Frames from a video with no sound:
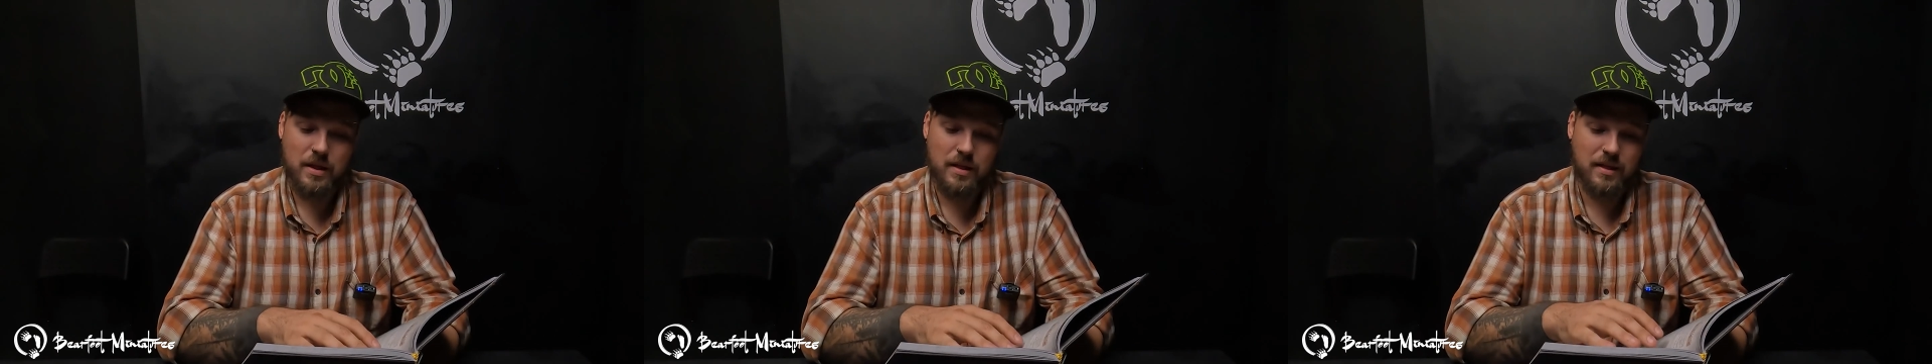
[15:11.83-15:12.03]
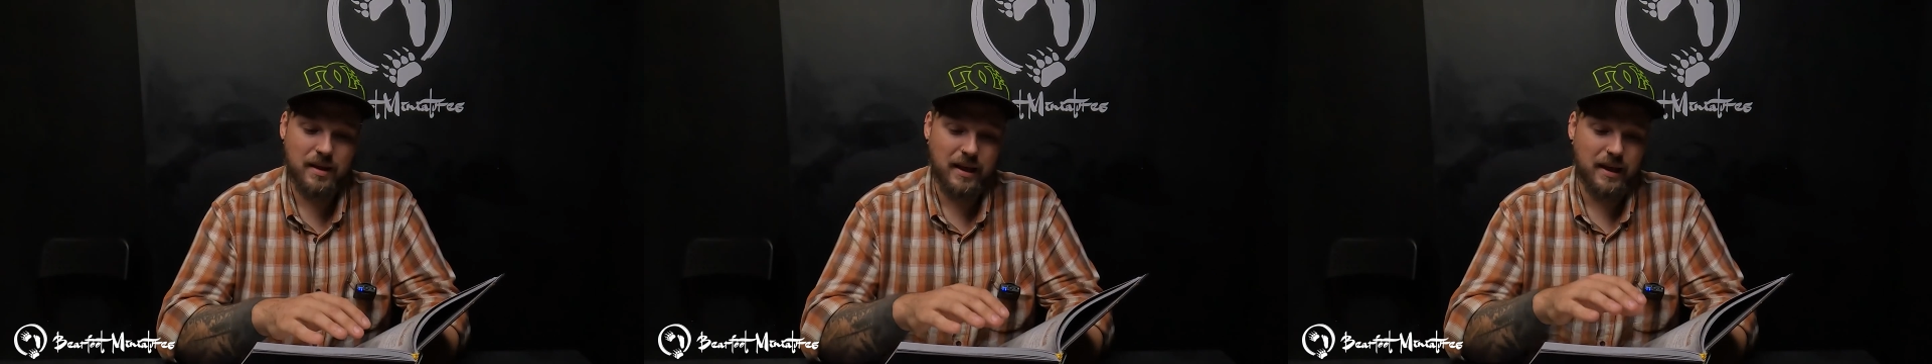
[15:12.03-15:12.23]

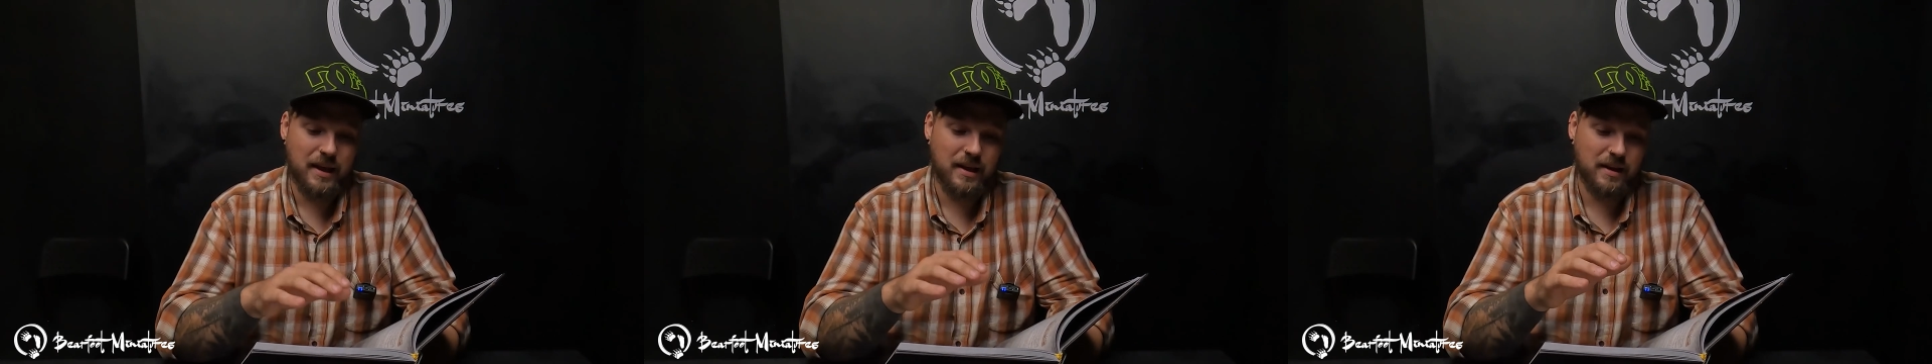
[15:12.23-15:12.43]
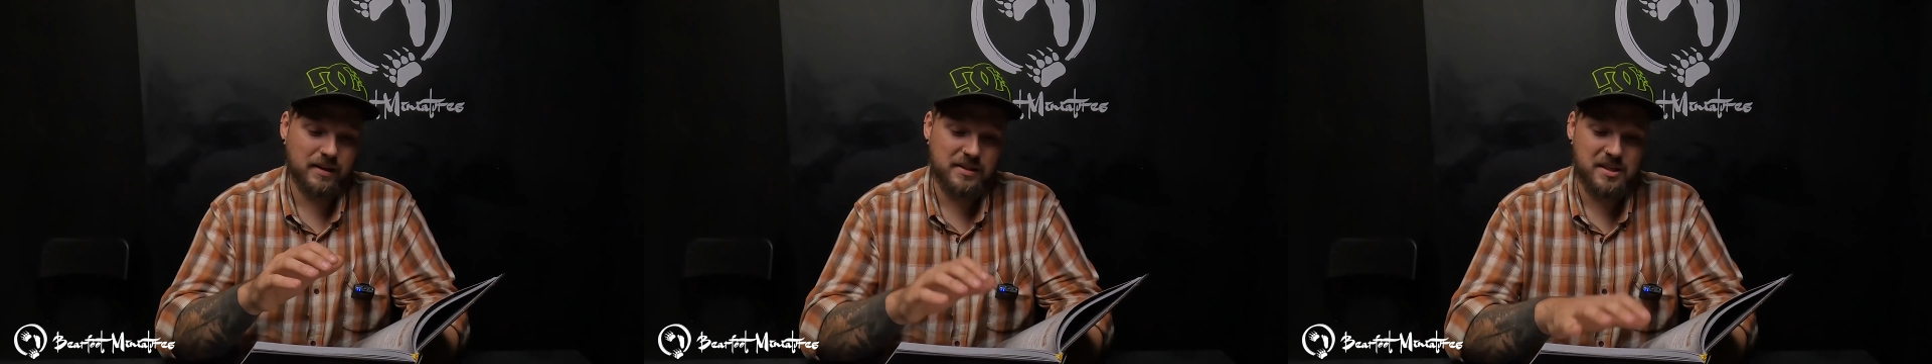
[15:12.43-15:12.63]

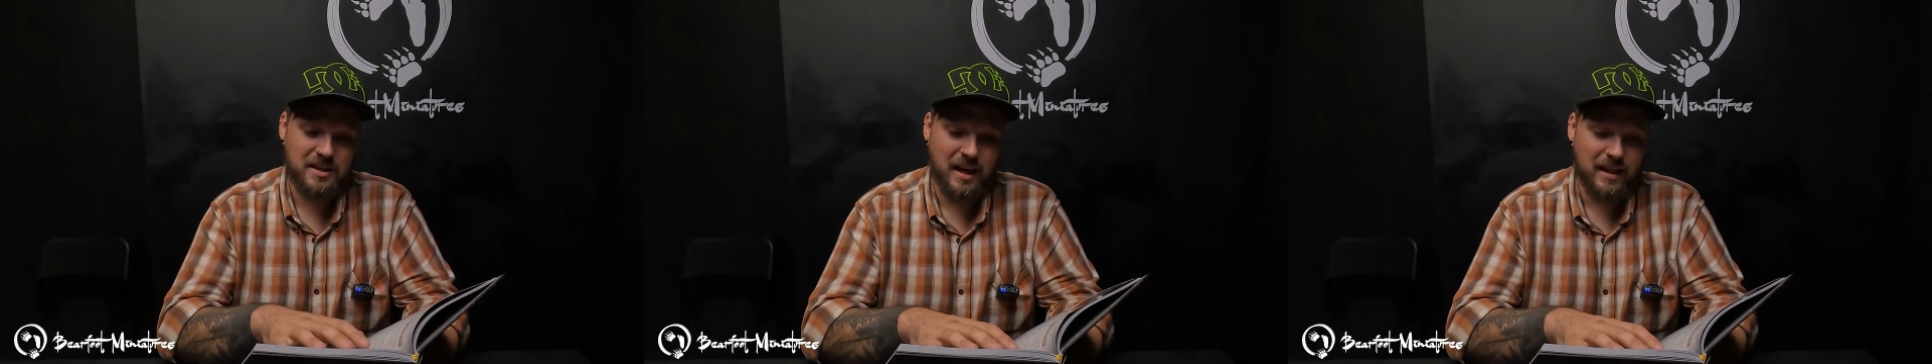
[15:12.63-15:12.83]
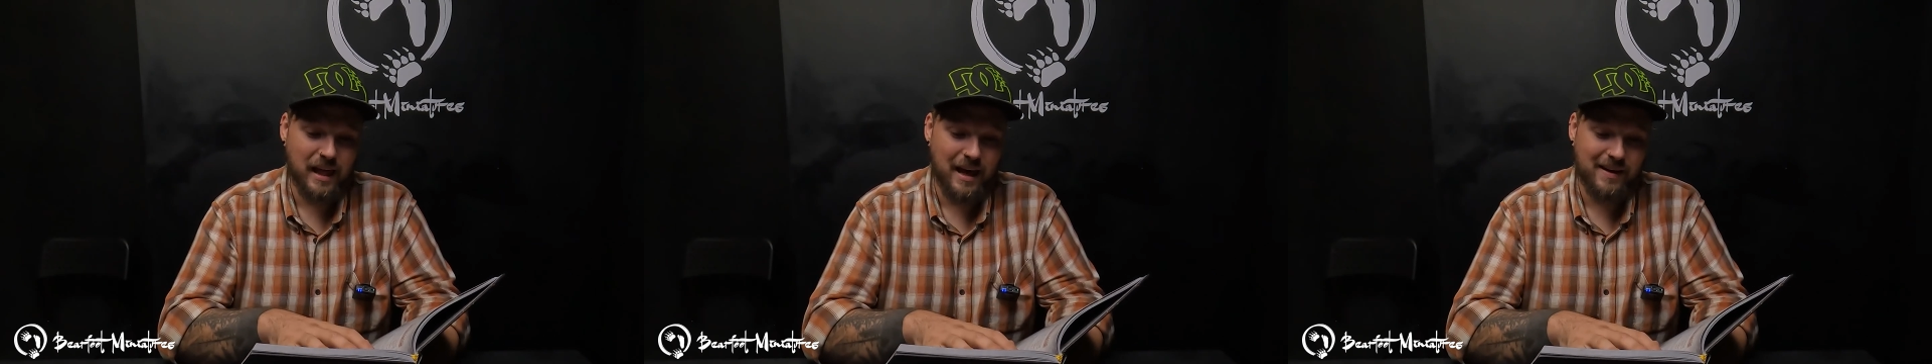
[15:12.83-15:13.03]
the
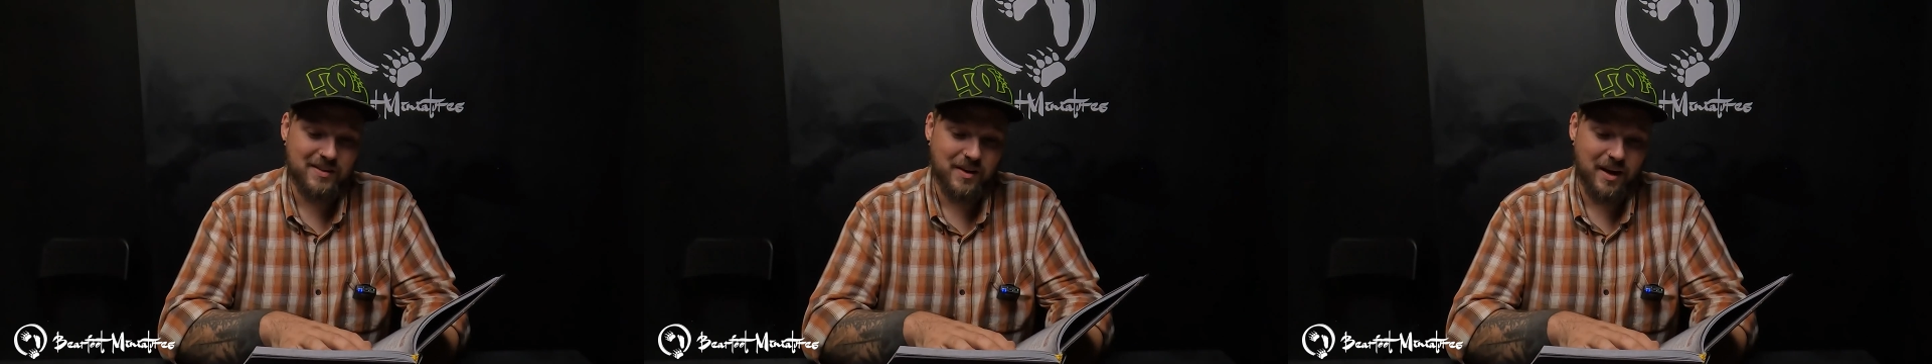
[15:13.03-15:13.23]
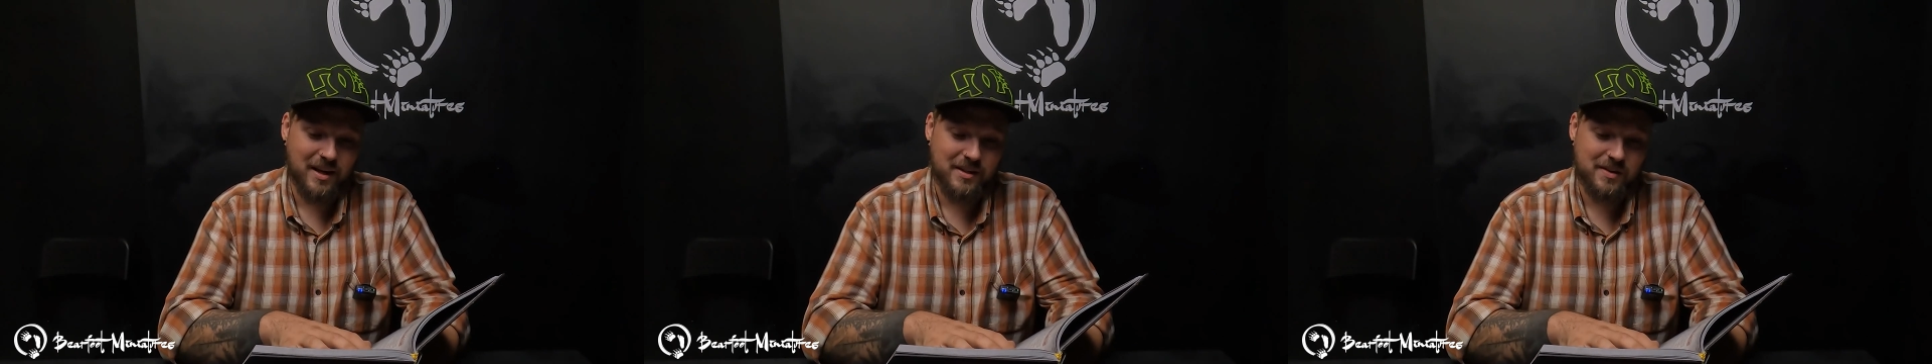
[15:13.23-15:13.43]
skill
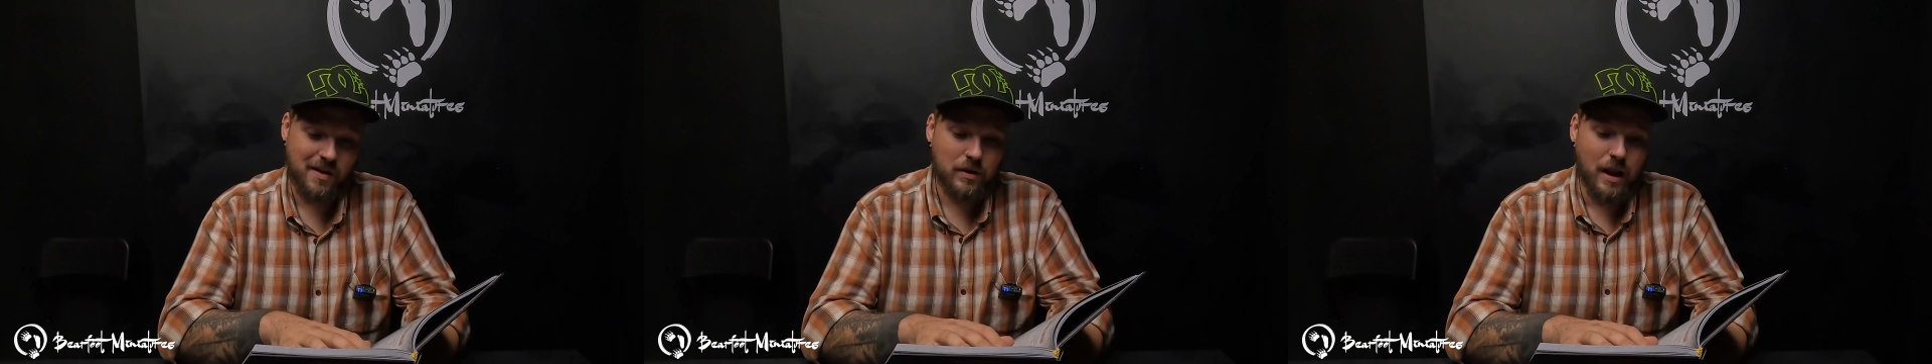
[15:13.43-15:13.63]
access.